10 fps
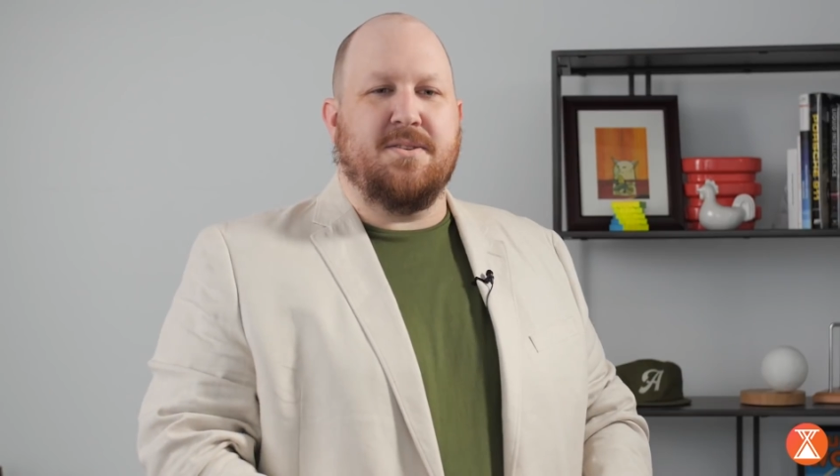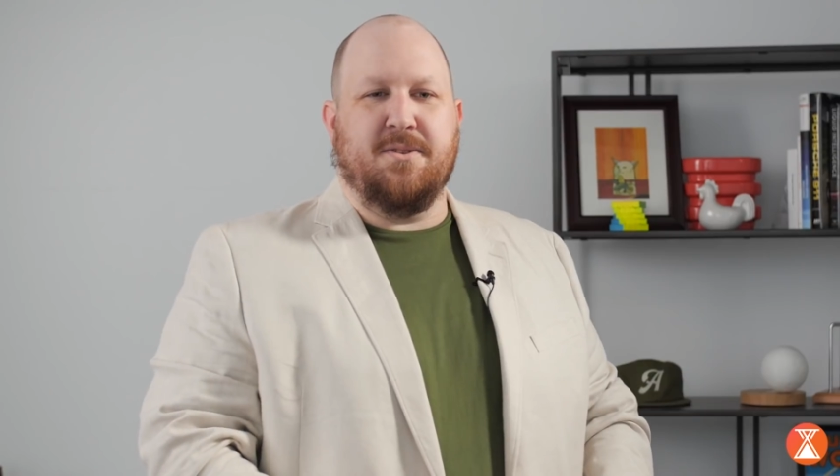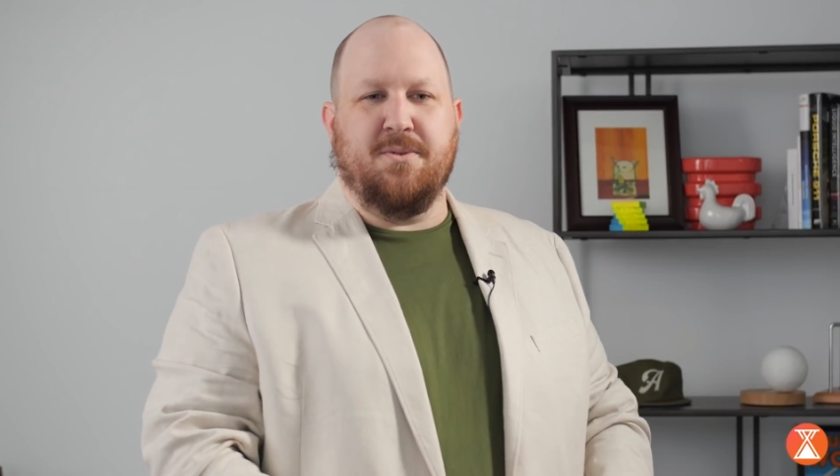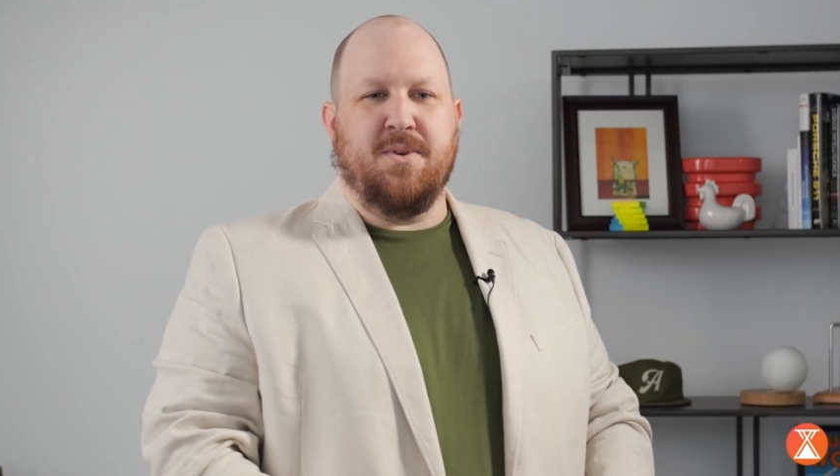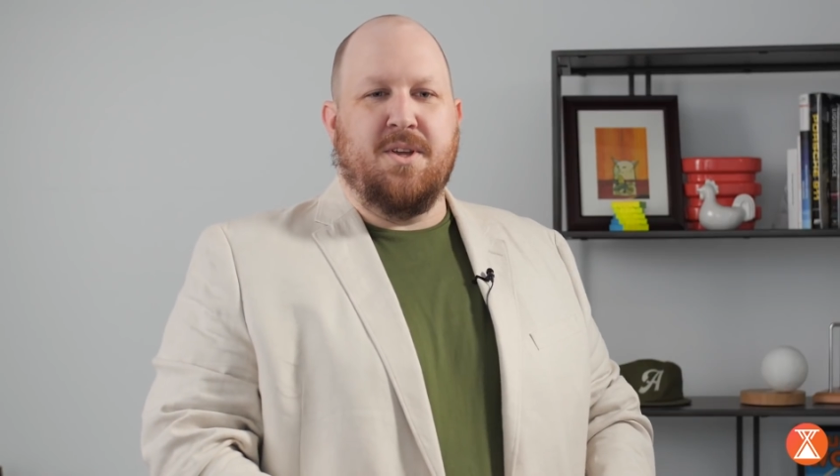
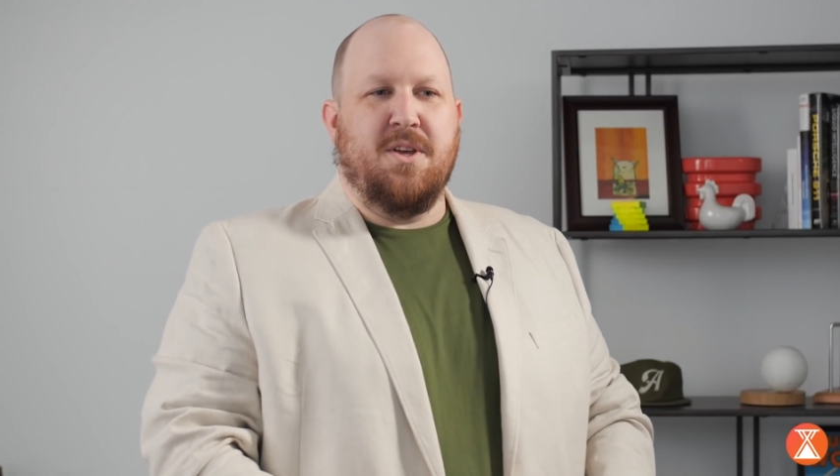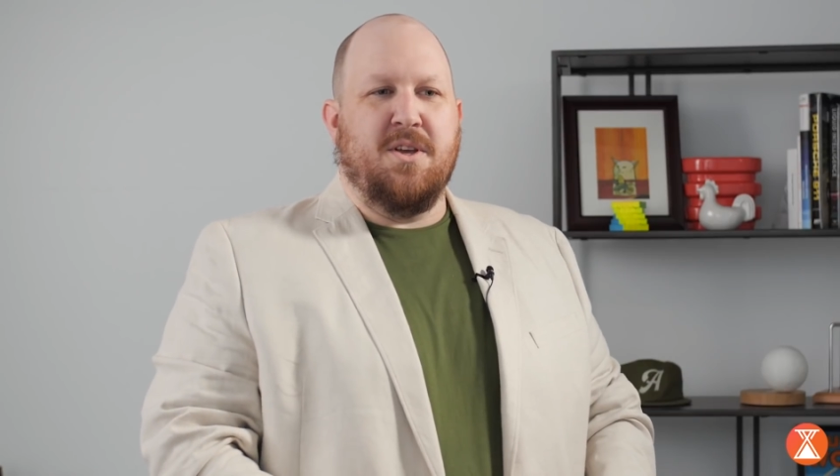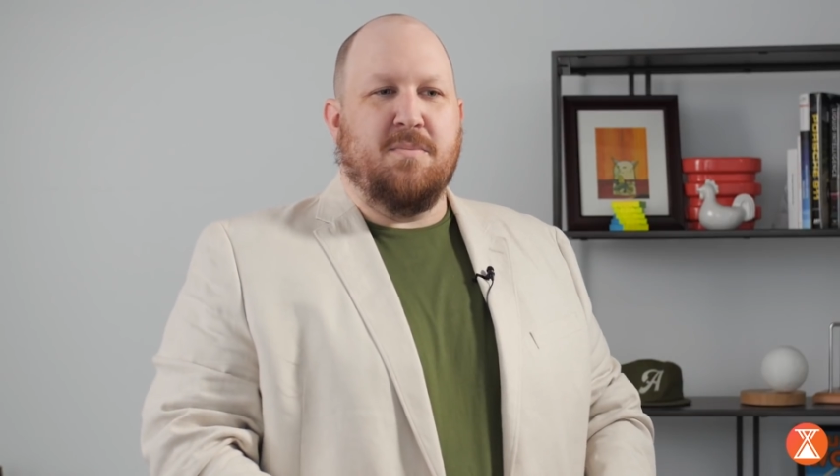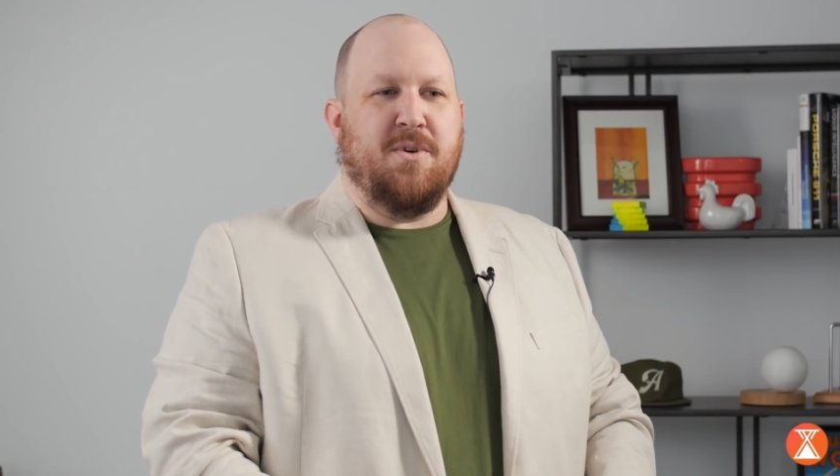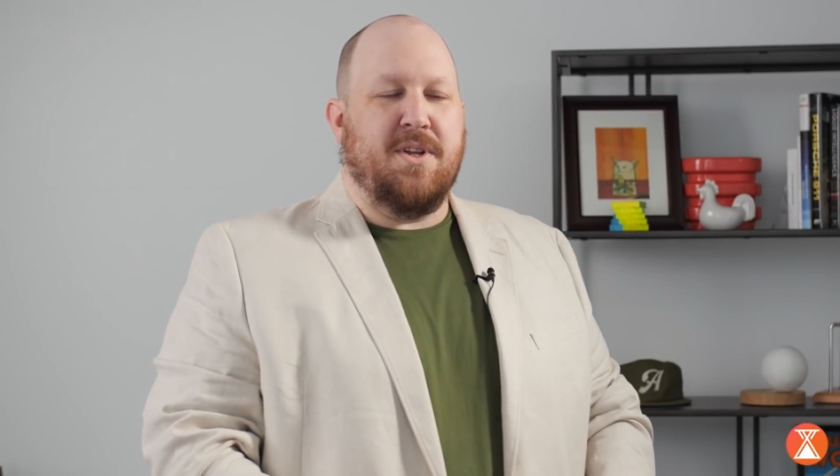to
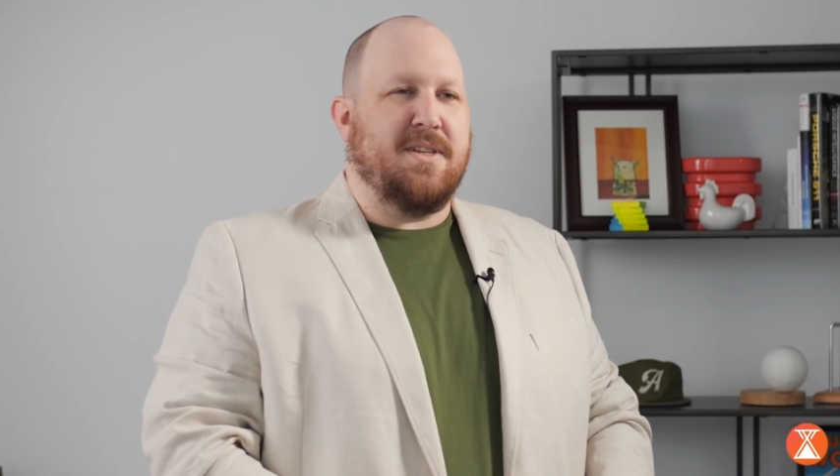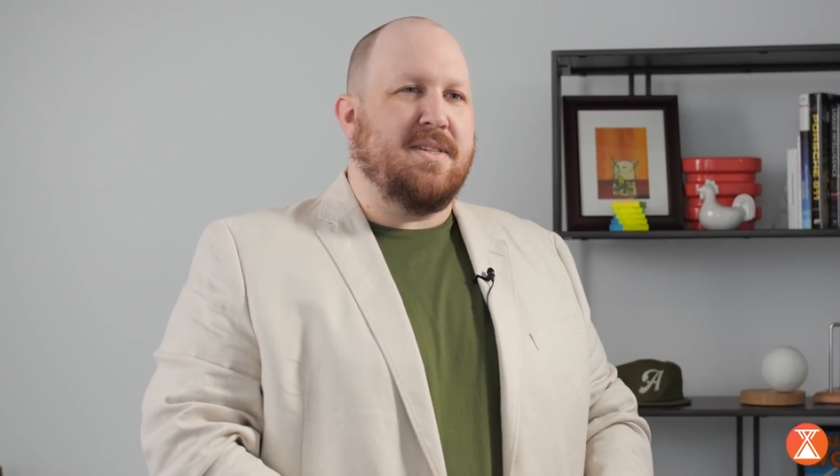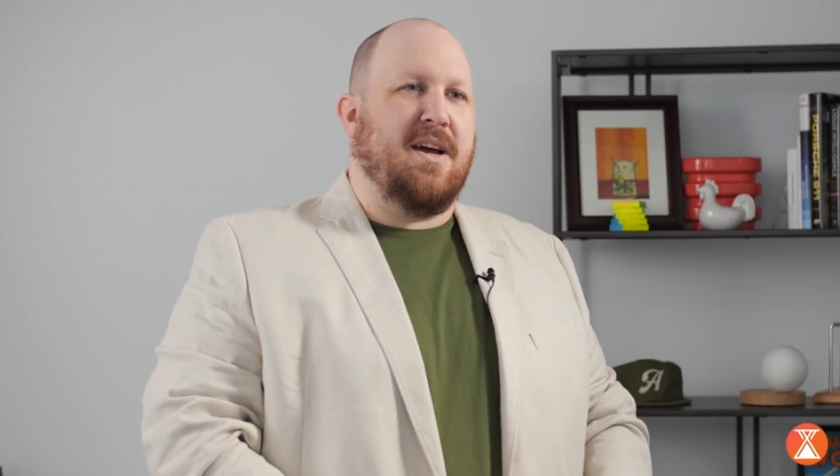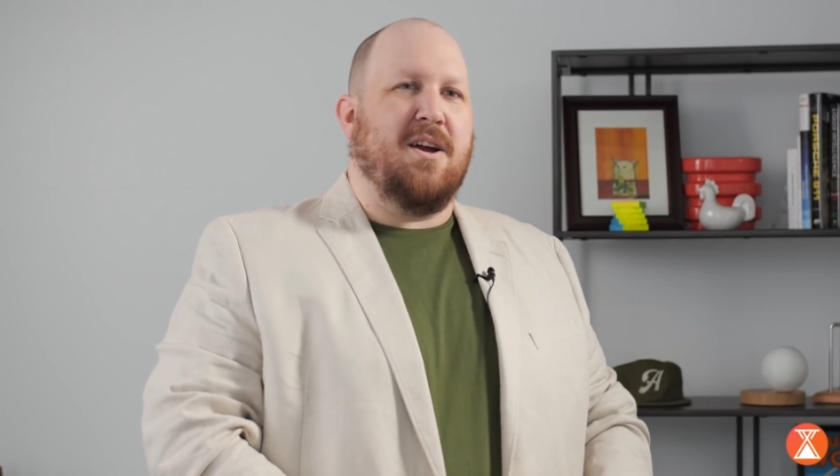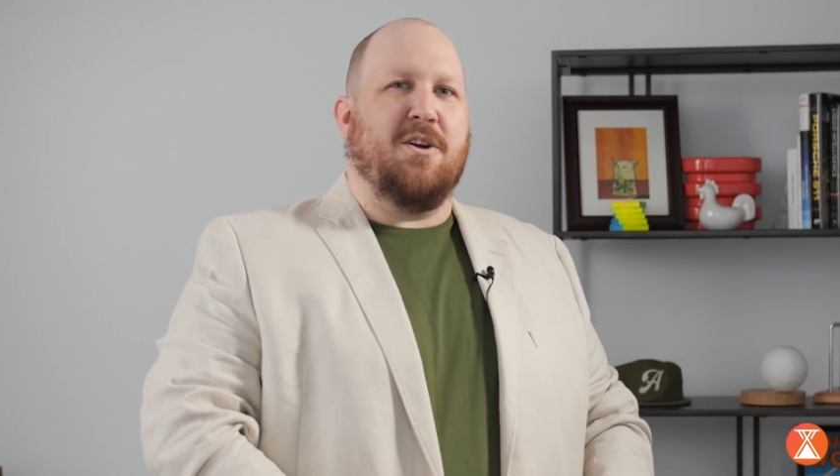put an
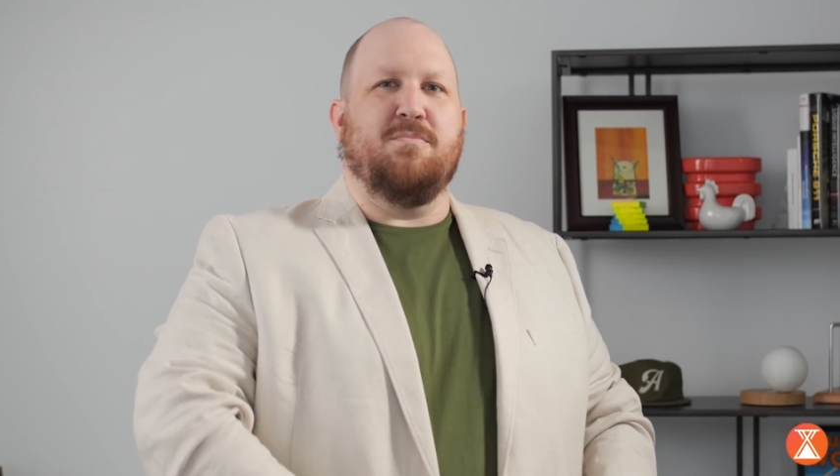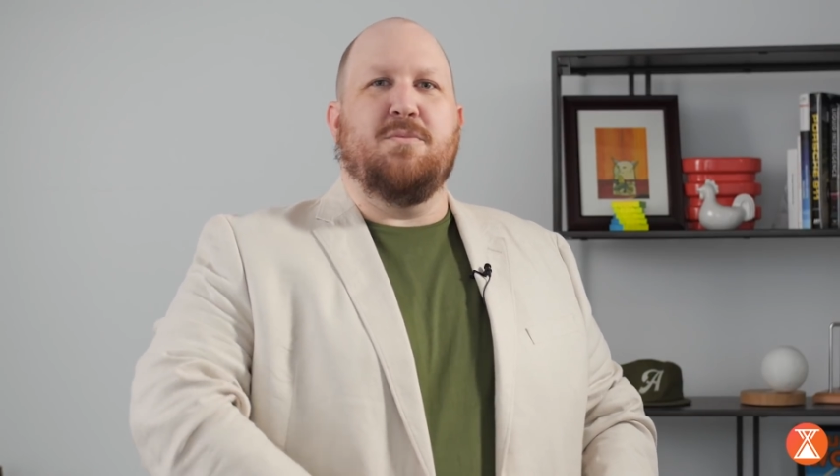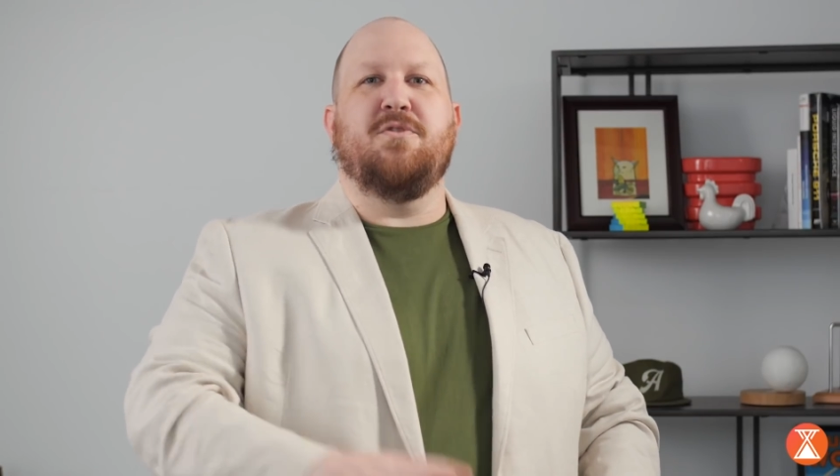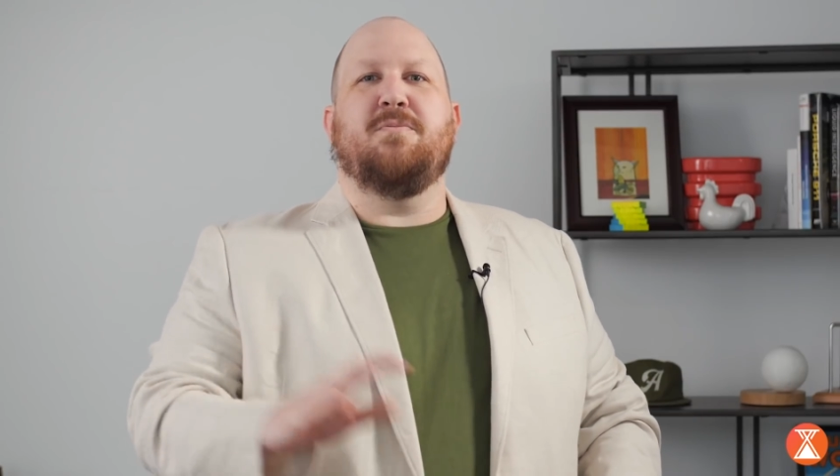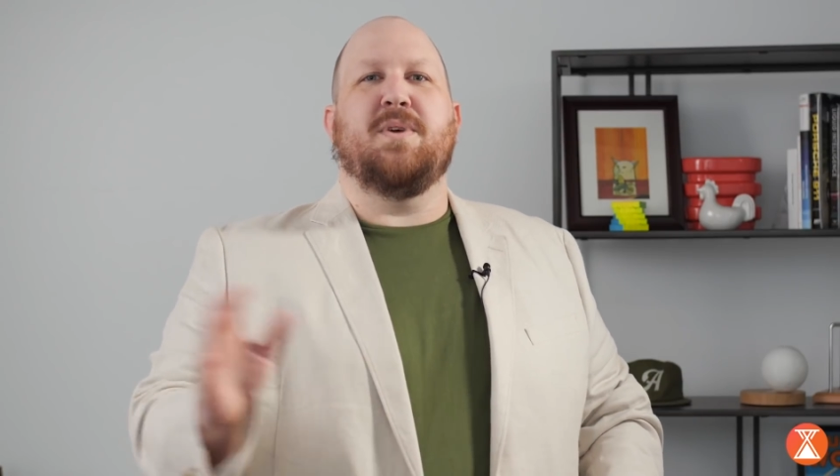entire
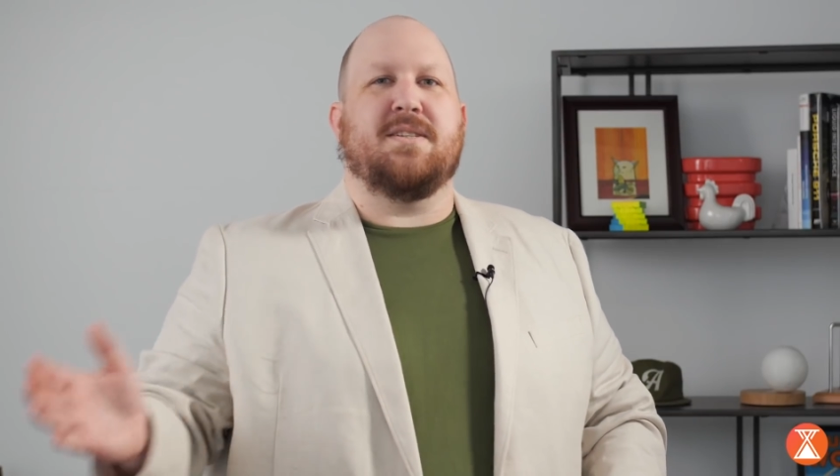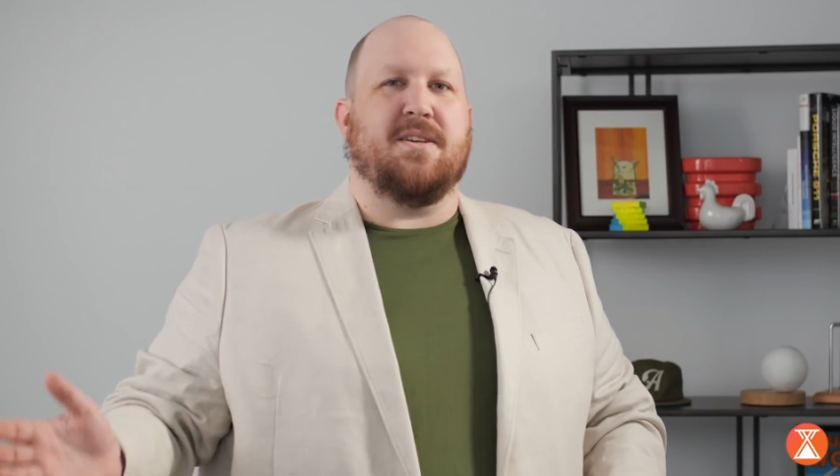movement